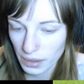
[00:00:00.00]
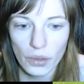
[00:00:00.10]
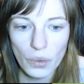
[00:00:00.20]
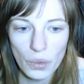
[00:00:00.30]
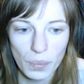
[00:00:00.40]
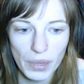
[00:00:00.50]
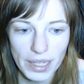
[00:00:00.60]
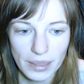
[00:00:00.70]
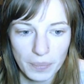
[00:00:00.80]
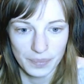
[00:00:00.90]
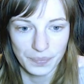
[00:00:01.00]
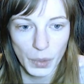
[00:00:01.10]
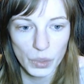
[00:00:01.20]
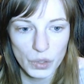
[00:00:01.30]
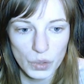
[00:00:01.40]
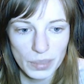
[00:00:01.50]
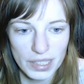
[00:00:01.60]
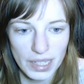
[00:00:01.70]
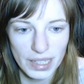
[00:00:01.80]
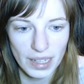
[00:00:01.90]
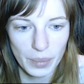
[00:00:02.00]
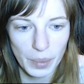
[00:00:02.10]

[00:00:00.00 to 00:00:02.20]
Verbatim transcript: Cool, brilliant. Oh, it's almost nighttime.